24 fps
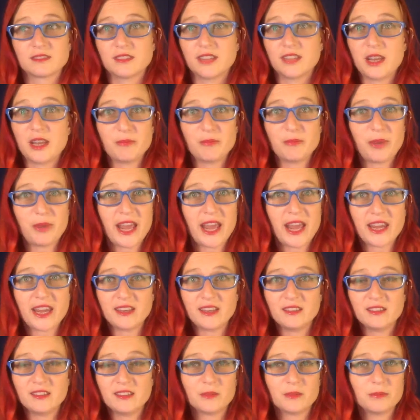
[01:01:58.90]
in
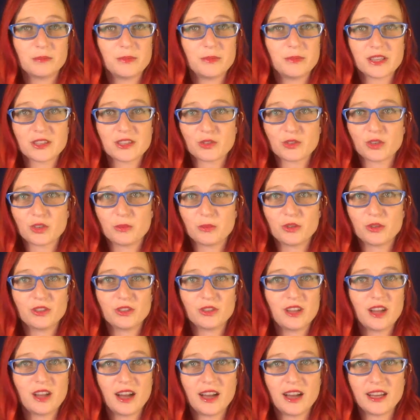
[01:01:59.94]
pain, miserable,
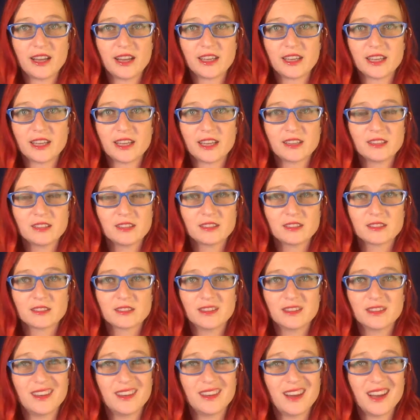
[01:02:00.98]
hiding,
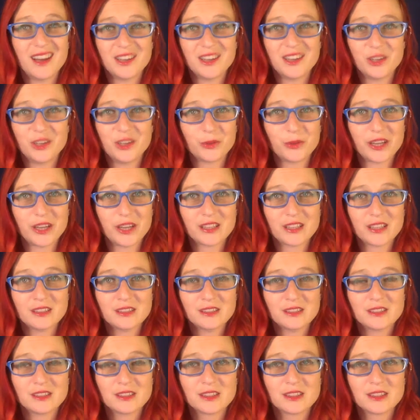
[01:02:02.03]
not doing.